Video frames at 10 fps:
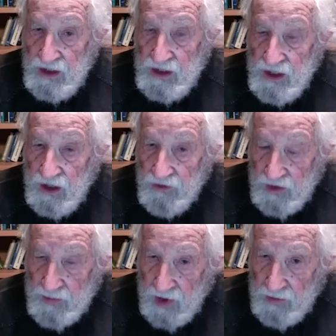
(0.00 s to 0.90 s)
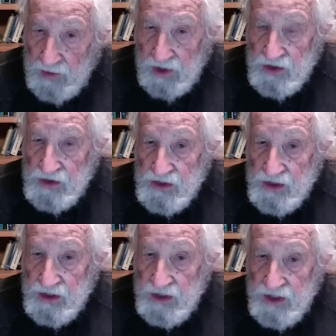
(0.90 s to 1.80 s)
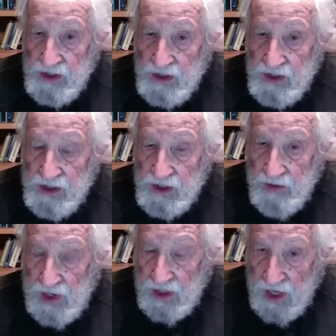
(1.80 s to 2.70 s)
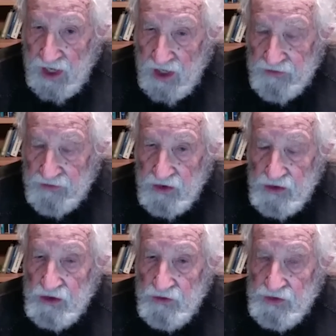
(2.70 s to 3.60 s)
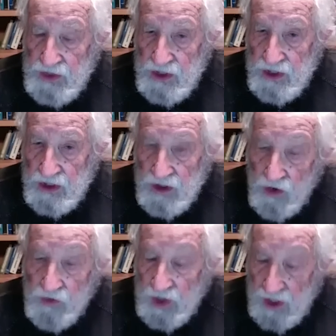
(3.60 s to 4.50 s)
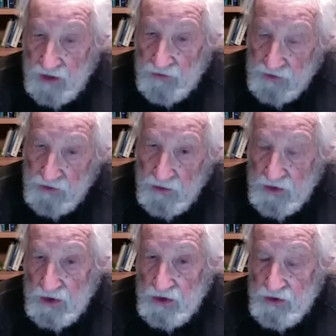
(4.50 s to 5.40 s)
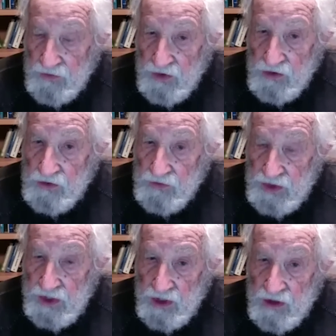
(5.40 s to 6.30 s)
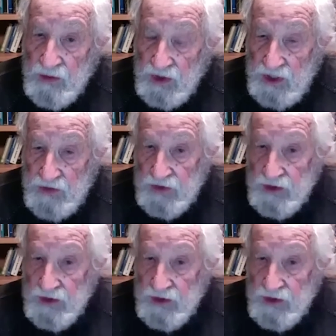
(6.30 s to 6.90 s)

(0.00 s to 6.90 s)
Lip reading: Of Republicans, about half those who've seen it, over half, 2/3 of those who've seen it, believe it.